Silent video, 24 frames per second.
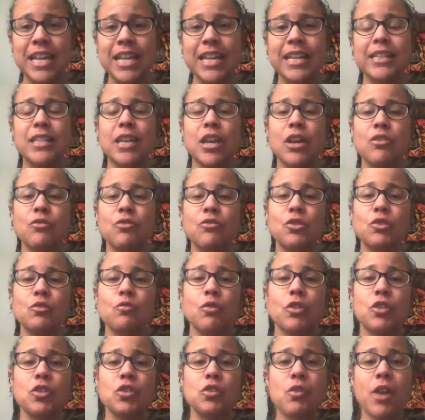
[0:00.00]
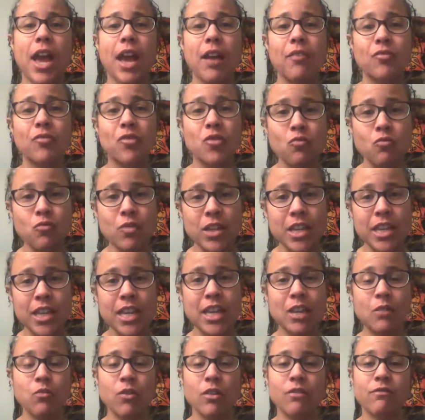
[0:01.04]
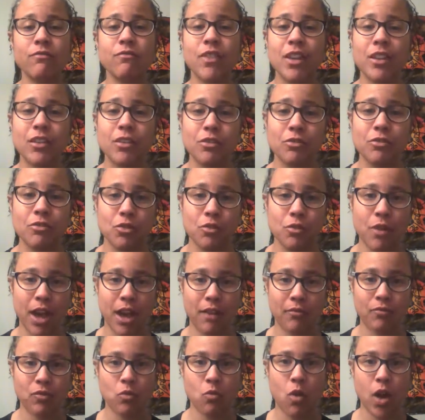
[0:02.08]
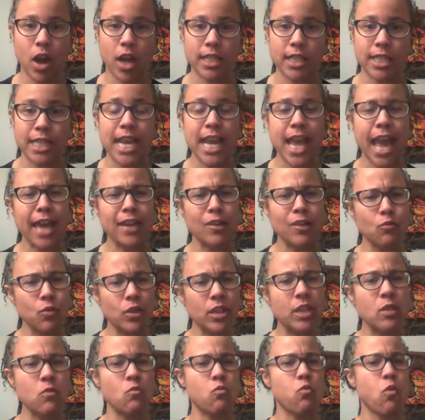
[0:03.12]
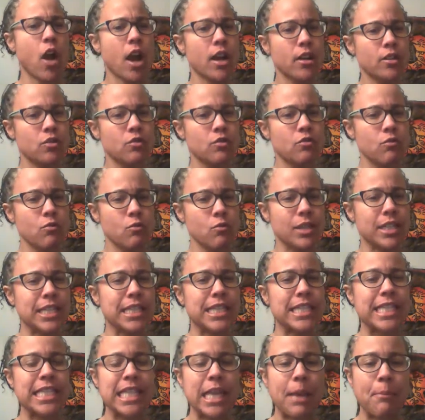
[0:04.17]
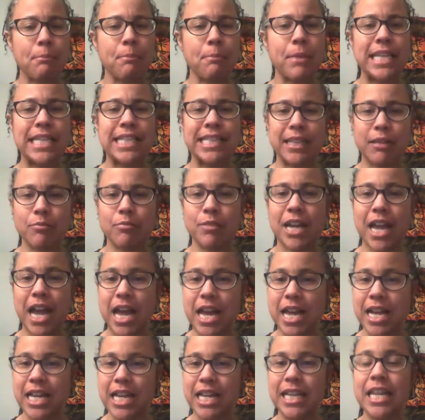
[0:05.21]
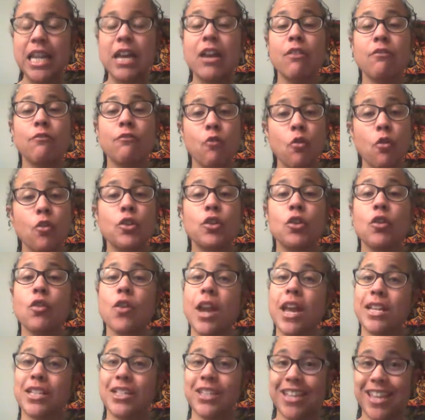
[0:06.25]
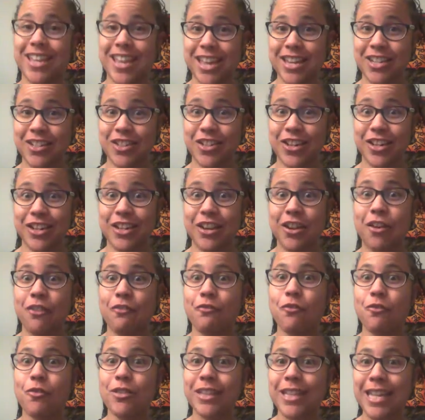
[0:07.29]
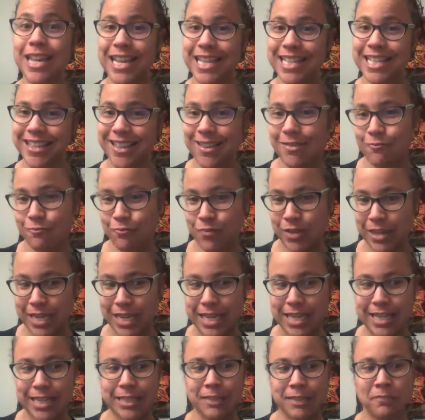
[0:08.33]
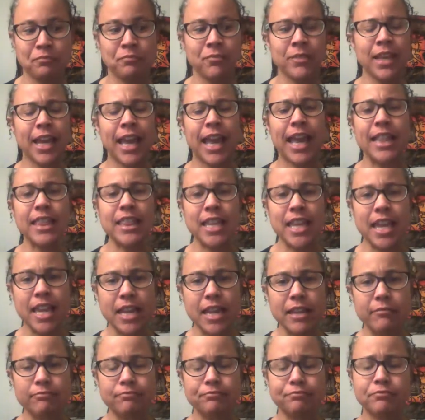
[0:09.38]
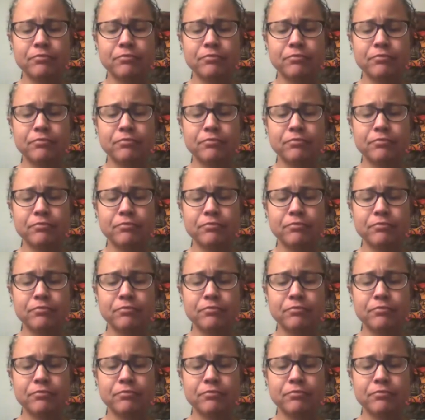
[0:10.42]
It tells you what you have to read, what videos you have to watch, and it really walks you through a step-by-step guide for your education for the next 8 weeks. And then